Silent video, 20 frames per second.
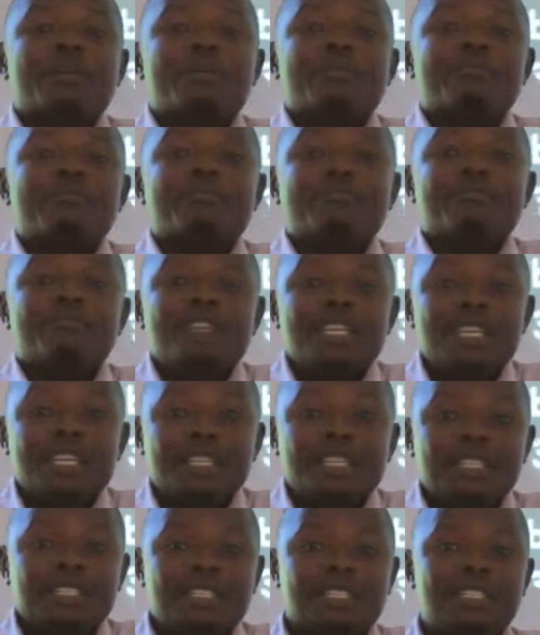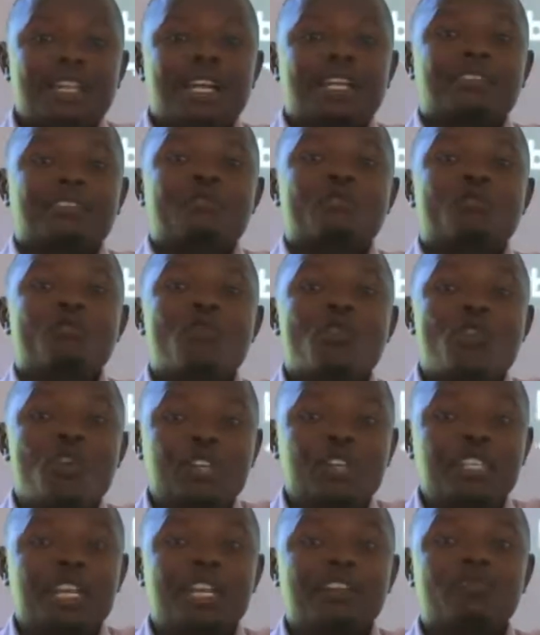means that
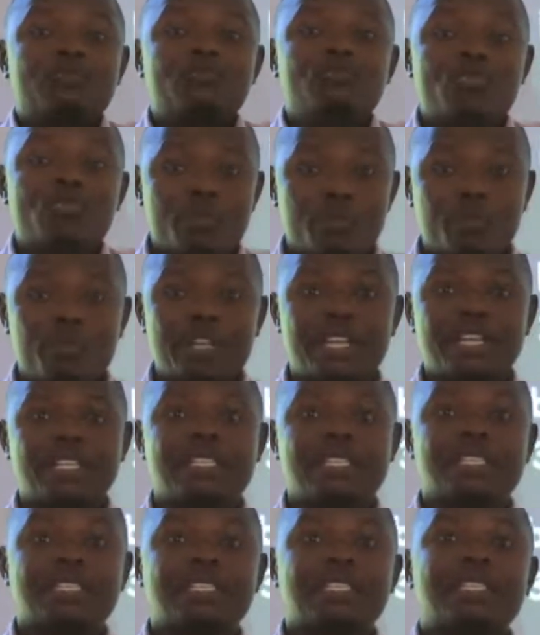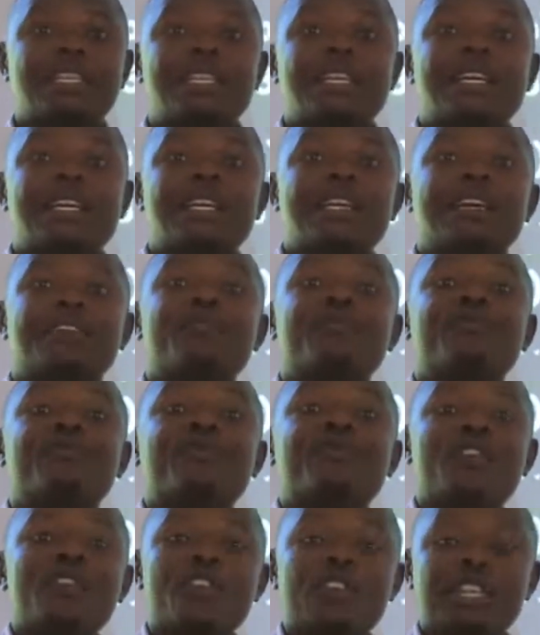water droplets
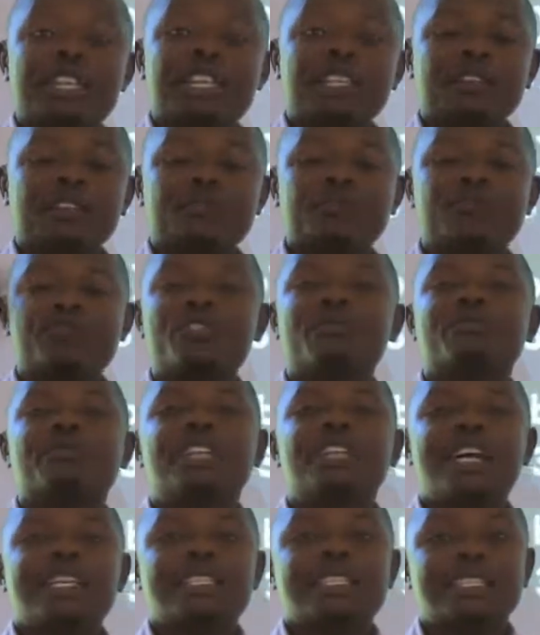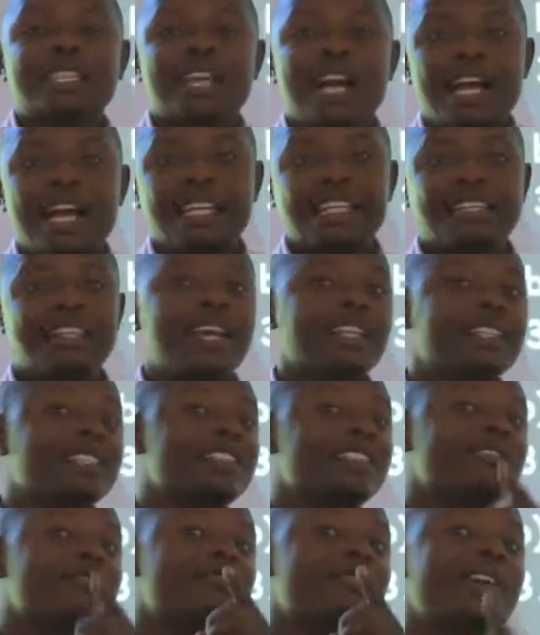falling from the sky. That
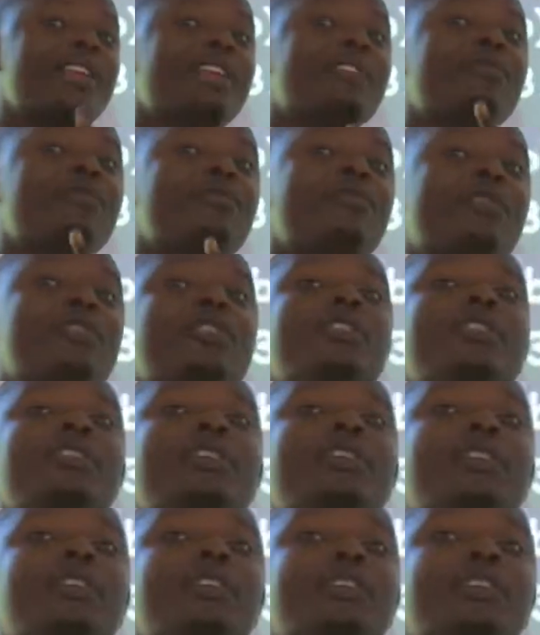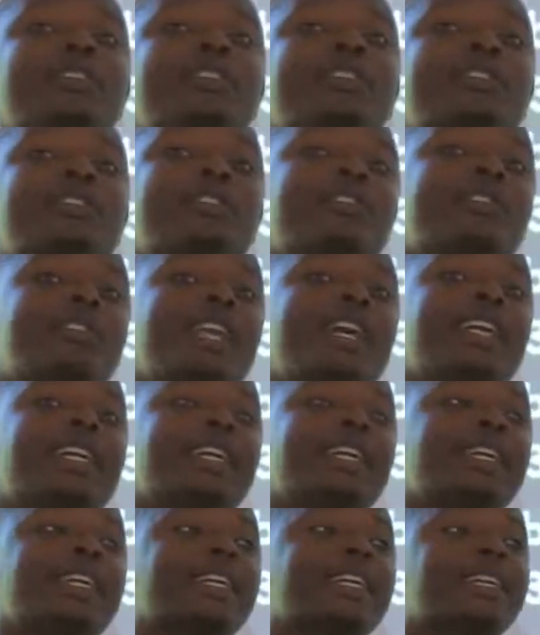is rainfall. So
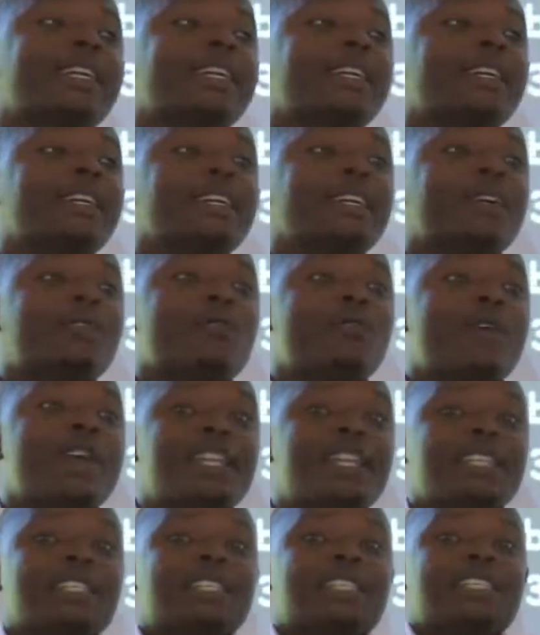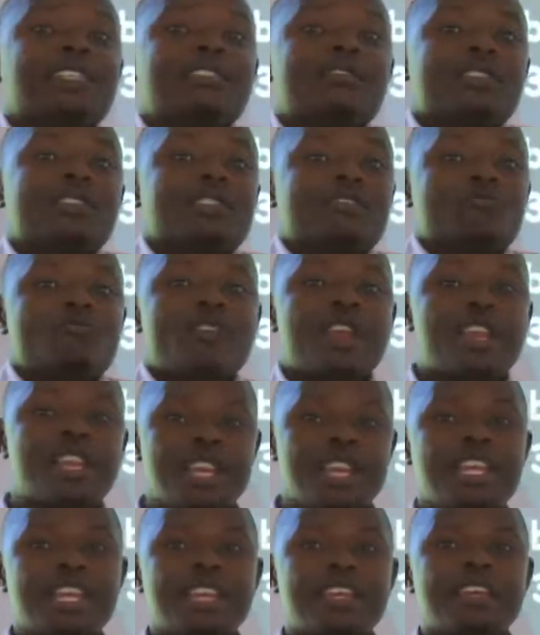like when it is not
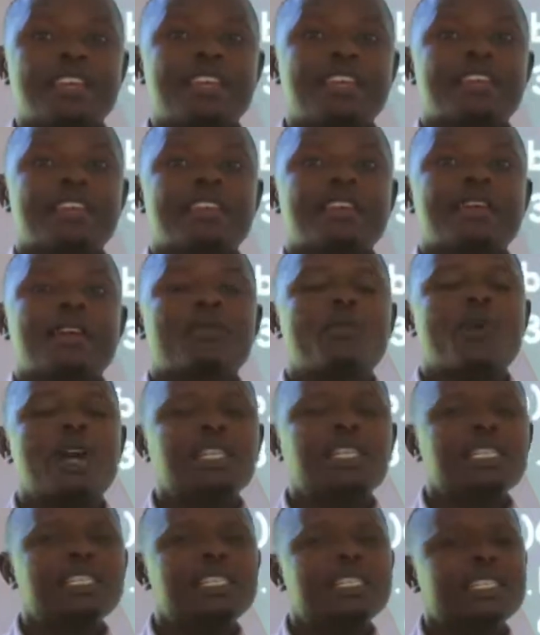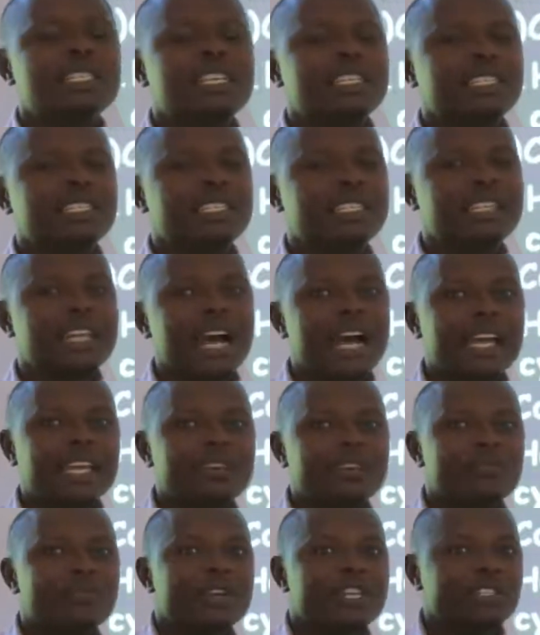raining, what is in the
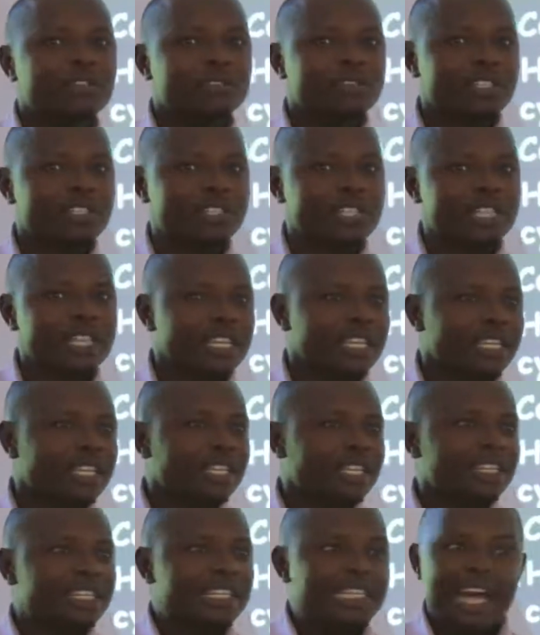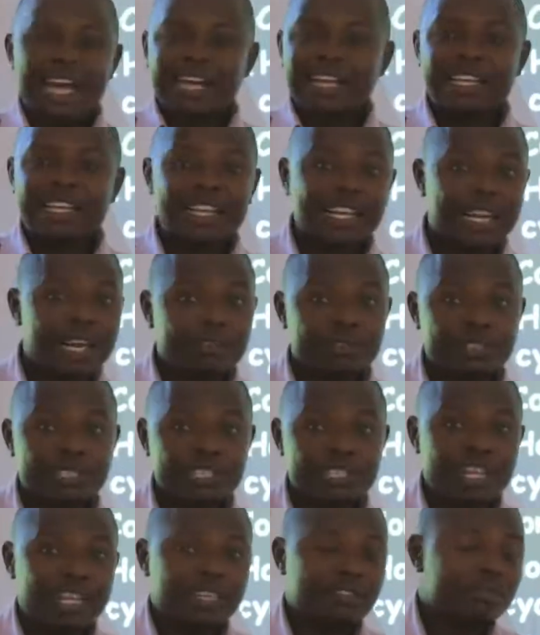sky when you see dark
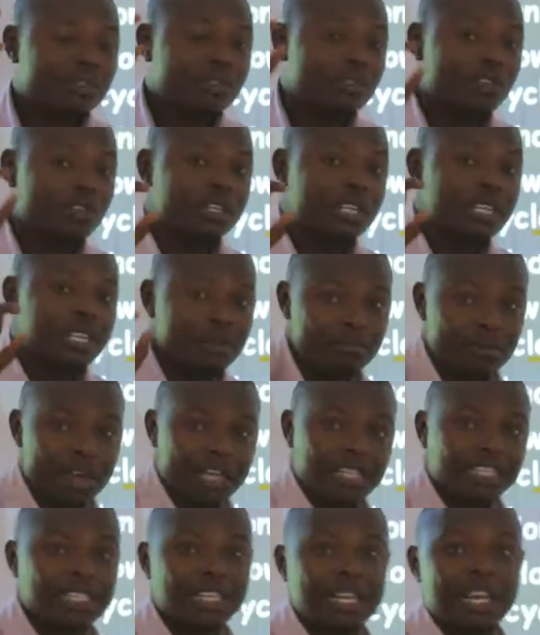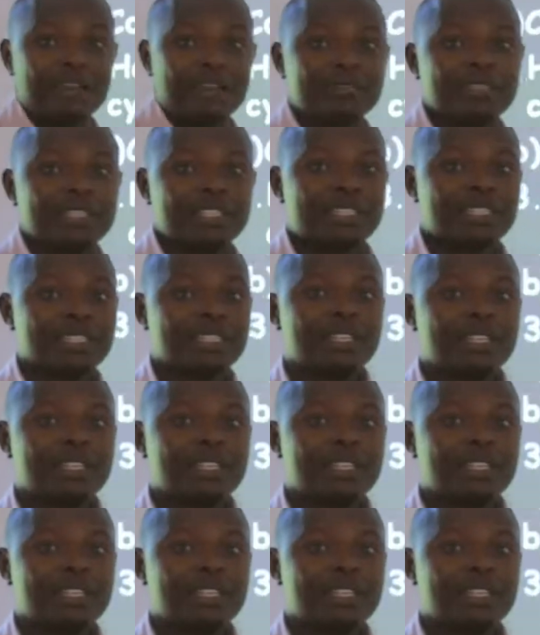clouds that we call the nimbus clouds?